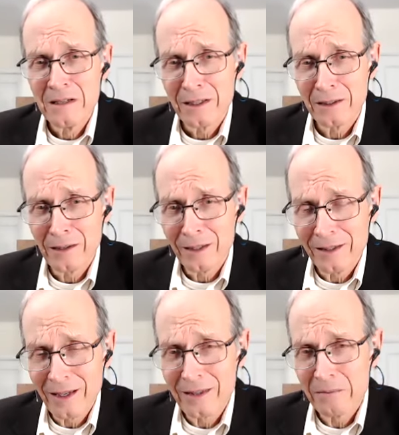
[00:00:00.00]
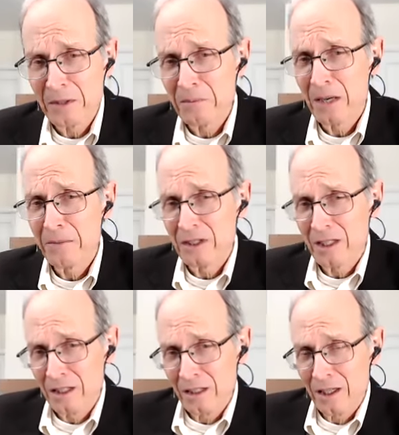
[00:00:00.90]
And God led them. And the Bible
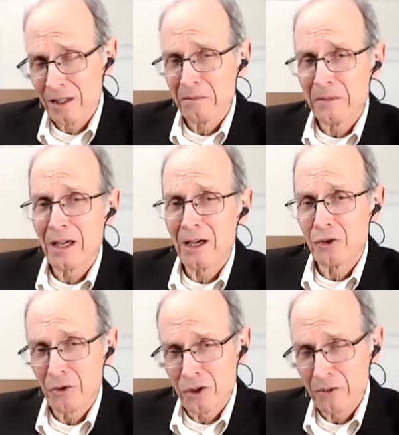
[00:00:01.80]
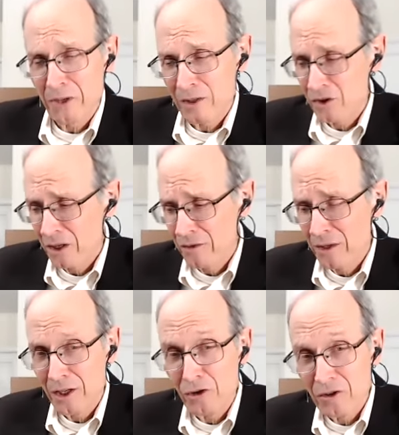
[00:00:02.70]
says He led them down towards the Red Sea, and then
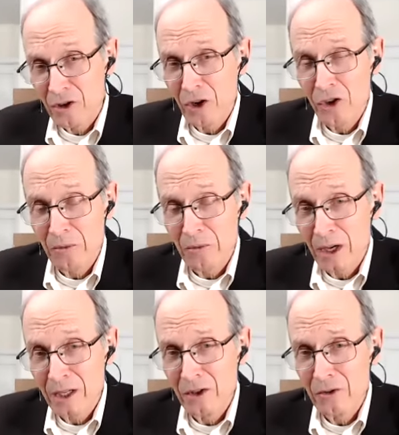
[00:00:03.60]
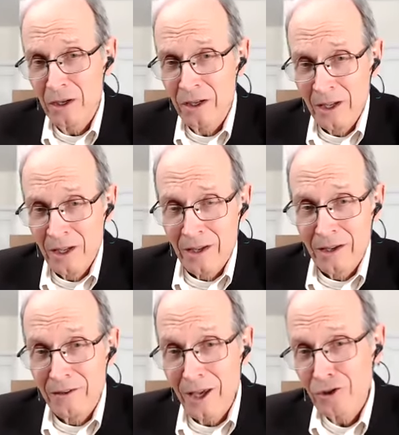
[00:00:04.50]
He turned them right into a,
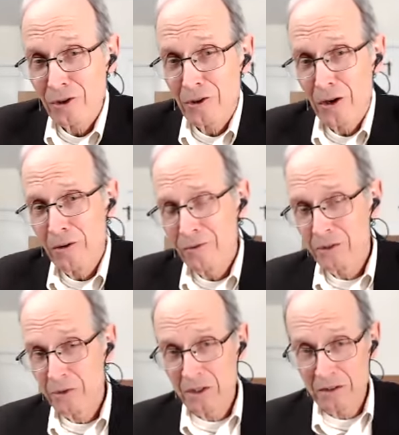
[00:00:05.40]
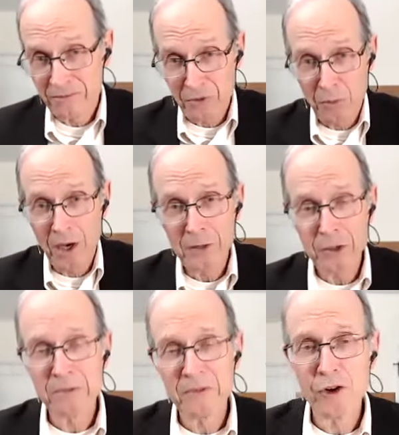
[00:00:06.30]
a natural cove. It was the water was
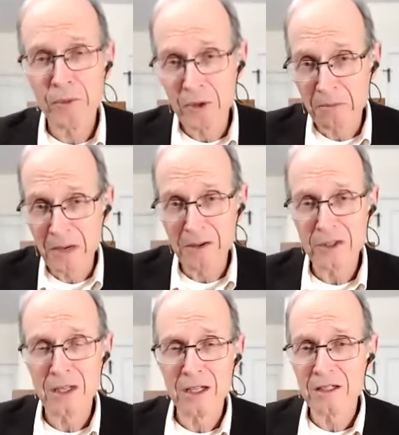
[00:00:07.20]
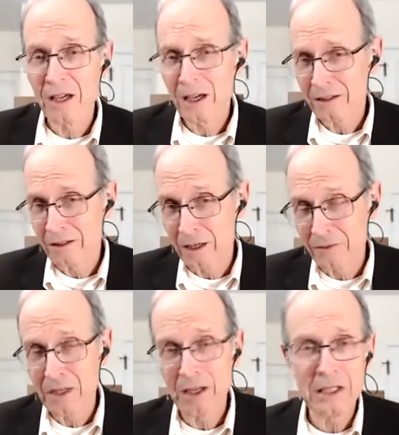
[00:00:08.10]
before them. There were mountains on each side, kind of
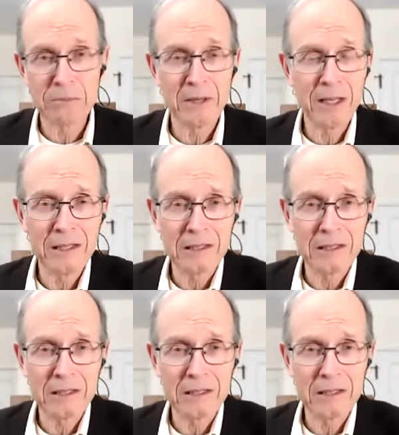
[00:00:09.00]
a nice place.